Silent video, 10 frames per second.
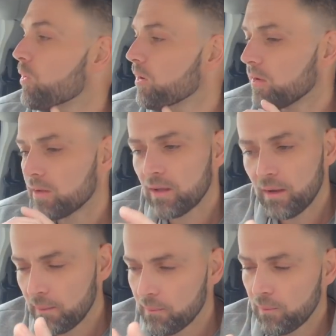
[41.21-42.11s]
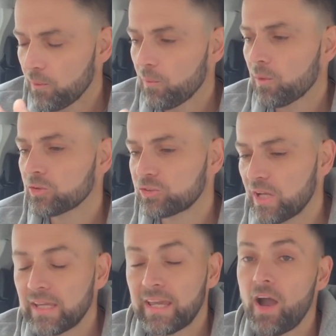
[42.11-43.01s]
will
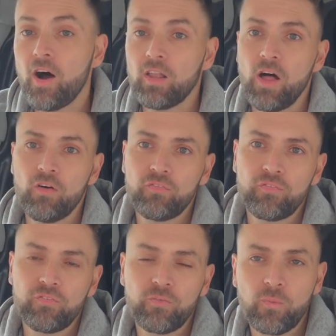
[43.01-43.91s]
shake it all off,